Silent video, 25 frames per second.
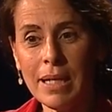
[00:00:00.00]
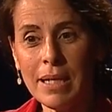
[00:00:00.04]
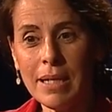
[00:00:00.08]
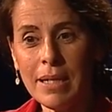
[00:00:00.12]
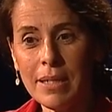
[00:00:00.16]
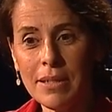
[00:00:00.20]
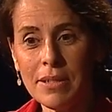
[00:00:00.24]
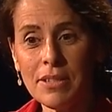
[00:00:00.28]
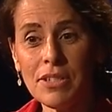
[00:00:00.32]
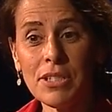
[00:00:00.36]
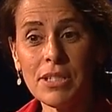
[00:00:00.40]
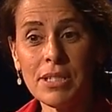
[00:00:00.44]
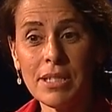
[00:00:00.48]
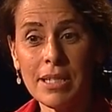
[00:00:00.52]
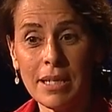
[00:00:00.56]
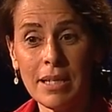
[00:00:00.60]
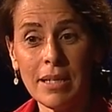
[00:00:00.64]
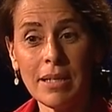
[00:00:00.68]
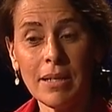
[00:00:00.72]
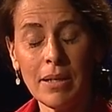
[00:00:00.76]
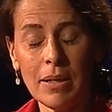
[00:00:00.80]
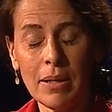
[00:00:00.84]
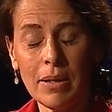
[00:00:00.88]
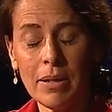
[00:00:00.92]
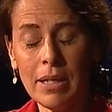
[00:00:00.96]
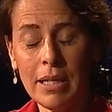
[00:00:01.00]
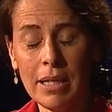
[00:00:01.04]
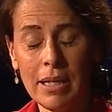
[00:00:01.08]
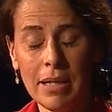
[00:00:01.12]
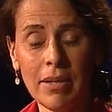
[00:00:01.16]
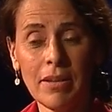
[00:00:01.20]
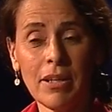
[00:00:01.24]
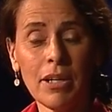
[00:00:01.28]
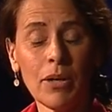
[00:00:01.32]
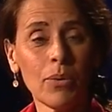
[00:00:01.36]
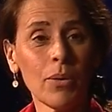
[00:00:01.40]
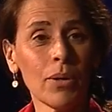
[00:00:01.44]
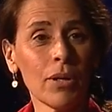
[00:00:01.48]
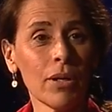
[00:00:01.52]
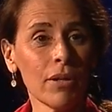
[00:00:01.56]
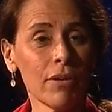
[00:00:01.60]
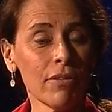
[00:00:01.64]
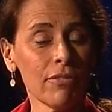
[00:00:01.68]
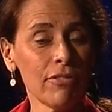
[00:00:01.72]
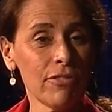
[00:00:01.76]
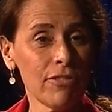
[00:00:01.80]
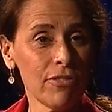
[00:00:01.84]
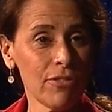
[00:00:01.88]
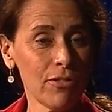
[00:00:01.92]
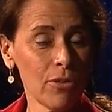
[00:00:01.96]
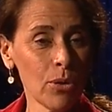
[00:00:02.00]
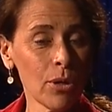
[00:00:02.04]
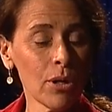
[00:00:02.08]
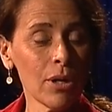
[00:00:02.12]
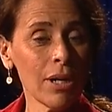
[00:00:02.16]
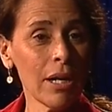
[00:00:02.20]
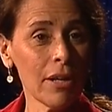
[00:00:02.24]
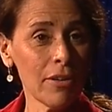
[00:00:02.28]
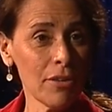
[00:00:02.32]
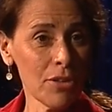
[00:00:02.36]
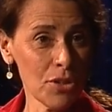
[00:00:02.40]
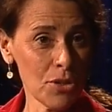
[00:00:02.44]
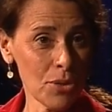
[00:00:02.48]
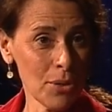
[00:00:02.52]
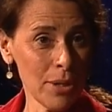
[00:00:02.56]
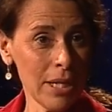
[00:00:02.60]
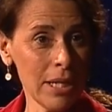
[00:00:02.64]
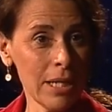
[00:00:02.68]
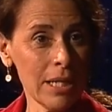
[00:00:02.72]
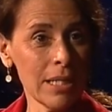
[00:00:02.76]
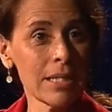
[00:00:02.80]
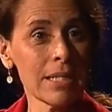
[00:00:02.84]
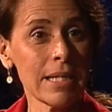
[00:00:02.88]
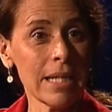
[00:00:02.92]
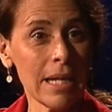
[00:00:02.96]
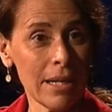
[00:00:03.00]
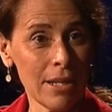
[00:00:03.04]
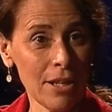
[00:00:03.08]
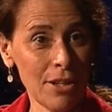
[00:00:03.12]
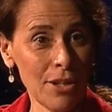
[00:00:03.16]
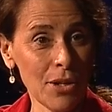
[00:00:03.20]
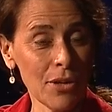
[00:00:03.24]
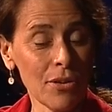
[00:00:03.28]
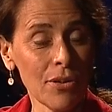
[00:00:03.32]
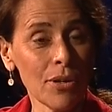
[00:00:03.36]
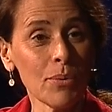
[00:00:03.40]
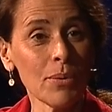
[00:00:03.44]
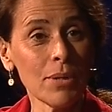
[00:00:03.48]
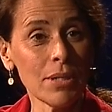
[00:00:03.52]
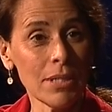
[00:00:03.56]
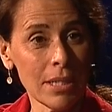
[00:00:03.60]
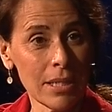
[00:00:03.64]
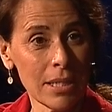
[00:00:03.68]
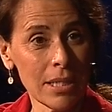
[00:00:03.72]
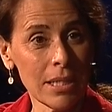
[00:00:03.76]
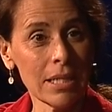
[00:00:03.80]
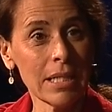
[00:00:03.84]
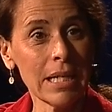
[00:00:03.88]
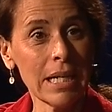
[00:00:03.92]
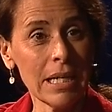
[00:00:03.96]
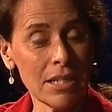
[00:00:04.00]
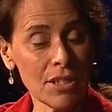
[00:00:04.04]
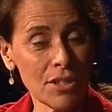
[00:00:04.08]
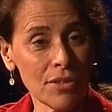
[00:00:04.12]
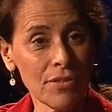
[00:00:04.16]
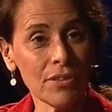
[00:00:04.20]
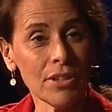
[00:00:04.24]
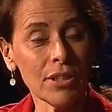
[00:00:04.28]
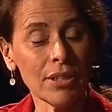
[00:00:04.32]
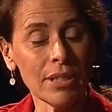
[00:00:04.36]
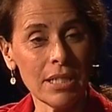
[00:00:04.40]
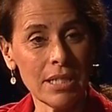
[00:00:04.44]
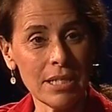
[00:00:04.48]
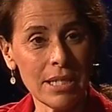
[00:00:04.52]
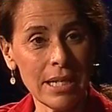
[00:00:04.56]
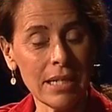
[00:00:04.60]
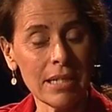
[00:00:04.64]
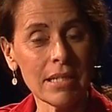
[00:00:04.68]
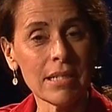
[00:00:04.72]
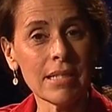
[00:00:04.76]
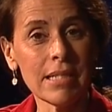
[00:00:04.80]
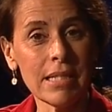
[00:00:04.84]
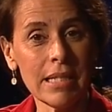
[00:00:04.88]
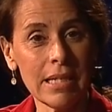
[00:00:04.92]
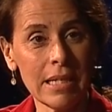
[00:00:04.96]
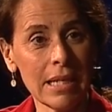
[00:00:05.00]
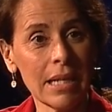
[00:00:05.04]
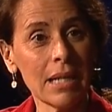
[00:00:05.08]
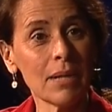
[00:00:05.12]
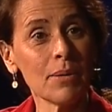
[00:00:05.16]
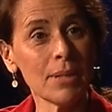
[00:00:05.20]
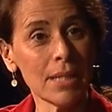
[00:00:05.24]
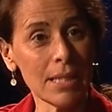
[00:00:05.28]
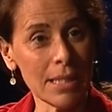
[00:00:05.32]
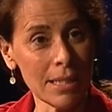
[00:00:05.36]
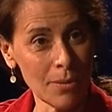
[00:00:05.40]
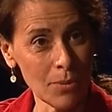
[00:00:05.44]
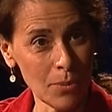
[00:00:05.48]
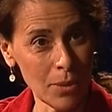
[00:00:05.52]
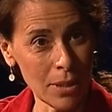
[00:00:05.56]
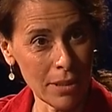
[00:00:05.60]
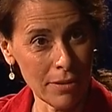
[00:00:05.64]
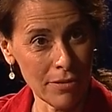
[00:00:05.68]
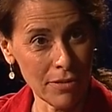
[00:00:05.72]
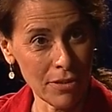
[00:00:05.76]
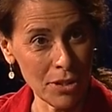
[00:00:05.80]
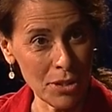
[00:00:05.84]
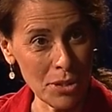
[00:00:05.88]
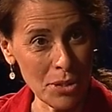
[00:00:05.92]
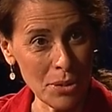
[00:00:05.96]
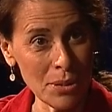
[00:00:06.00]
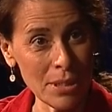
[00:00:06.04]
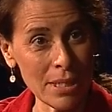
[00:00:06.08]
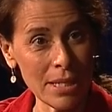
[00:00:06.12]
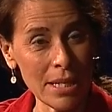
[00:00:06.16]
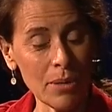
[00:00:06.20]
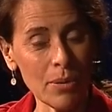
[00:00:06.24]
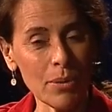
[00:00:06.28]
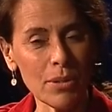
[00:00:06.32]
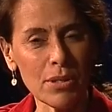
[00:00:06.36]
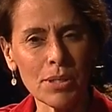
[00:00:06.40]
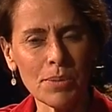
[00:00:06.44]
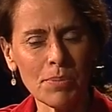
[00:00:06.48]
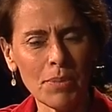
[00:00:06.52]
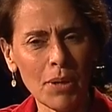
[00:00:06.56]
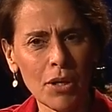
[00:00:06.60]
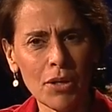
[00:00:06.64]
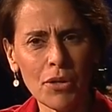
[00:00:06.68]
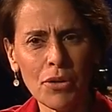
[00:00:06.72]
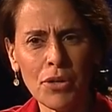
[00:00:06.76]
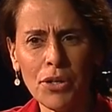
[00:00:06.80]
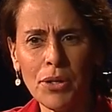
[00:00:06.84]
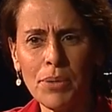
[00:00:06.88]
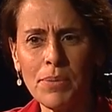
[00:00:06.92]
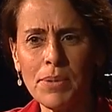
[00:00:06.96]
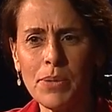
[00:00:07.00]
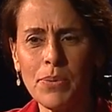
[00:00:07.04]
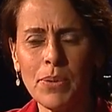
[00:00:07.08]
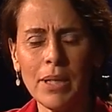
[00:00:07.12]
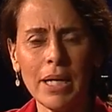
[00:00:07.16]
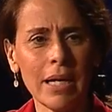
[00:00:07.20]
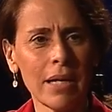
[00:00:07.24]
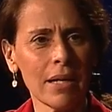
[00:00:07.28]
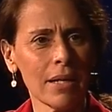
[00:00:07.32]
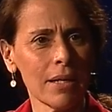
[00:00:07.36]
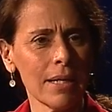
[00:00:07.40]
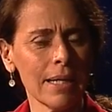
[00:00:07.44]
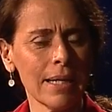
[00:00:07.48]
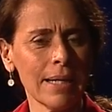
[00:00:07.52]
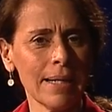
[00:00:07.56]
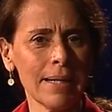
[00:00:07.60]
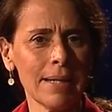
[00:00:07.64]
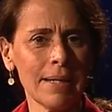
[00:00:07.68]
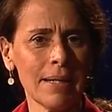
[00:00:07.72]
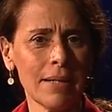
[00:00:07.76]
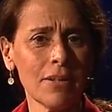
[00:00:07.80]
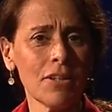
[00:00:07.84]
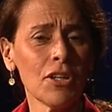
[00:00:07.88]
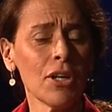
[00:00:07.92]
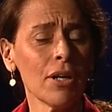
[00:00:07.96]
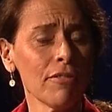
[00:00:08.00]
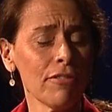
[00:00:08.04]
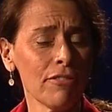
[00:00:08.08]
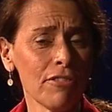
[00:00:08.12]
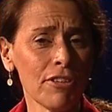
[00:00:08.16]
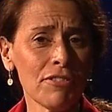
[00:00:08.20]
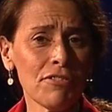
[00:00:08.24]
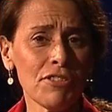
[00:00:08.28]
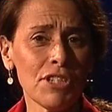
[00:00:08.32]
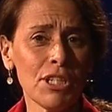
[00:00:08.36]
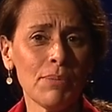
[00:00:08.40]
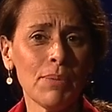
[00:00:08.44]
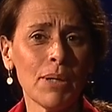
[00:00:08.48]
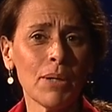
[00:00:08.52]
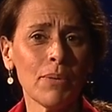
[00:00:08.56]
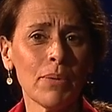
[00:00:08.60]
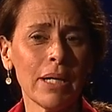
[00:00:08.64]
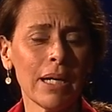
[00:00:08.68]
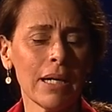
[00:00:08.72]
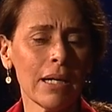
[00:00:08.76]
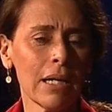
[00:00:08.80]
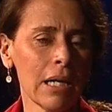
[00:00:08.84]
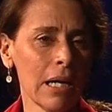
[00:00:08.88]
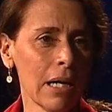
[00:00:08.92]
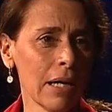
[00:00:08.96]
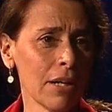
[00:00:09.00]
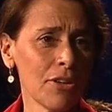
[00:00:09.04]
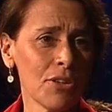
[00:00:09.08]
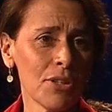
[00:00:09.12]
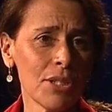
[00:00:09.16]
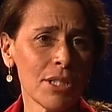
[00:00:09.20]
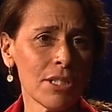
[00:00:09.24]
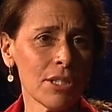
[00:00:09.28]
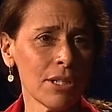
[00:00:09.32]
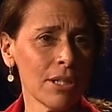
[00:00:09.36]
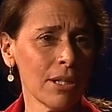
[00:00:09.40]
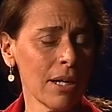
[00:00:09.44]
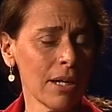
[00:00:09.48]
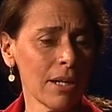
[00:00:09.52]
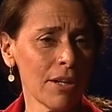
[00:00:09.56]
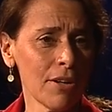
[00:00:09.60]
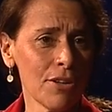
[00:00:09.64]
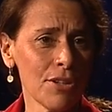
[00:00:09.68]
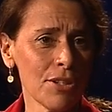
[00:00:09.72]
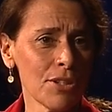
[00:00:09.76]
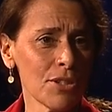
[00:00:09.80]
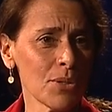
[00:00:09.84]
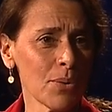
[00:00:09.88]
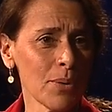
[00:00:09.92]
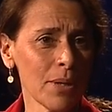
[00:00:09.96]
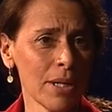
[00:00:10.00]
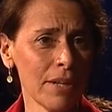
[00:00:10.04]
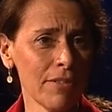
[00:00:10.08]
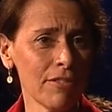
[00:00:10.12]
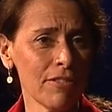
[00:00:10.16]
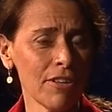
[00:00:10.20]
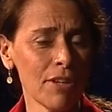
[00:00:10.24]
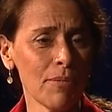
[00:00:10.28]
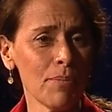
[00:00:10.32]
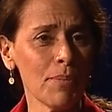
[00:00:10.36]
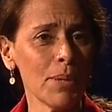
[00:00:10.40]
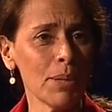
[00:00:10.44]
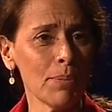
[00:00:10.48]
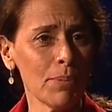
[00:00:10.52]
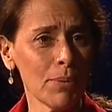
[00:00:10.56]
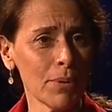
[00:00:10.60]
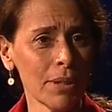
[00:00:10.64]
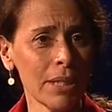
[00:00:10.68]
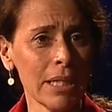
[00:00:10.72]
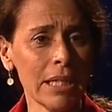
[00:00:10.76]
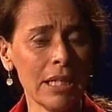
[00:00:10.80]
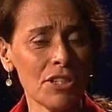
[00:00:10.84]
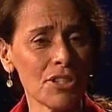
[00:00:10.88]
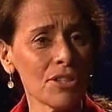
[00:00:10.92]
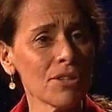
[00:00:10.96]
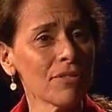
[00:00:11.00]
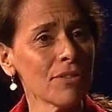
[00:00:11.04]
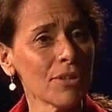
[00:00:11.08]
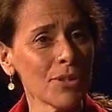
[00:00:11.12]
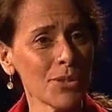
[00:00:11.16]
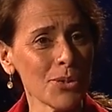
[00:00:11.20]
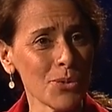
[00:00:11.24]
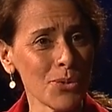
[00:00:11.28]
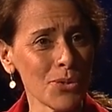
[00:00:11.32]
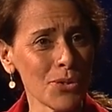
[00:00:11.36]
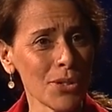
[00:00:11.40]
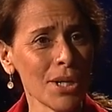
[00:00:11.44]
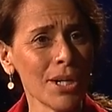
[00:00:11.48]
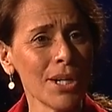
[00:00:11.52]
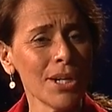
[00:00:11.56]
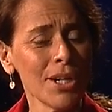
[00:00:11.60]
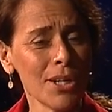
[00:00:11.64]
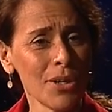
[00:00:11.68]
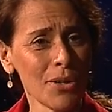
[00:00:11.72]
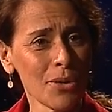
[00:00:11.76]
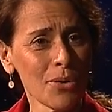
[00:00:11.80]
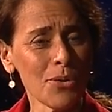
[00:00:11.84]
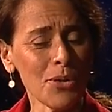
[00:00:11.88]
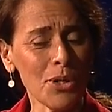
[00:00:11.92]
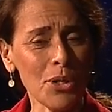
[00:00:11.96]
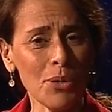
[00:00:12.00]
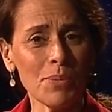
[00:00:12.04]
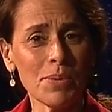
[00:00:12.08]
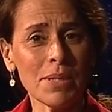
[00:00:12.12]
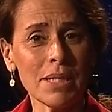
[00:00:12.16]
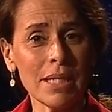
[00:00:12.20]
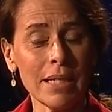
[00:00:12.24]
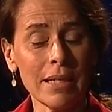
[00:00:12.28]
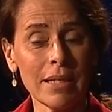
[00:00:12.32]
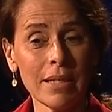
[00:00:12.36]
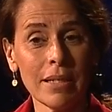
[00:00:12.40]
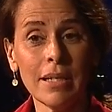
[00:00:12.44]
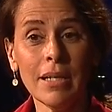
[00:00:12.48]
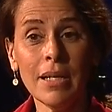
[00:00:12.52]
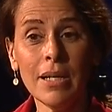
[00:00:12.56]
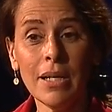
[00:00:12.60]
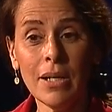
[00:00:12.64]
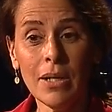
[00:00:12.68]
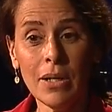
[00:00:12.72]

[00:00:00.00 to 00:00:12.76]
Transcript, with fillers: uh, just a, uh, it, there were four other trainings that year that were done in Nashville in Tennessee, and I was in one of those. They were small groups. We had uh, not 50, but we had 100 to 125 people in each of those groups, and.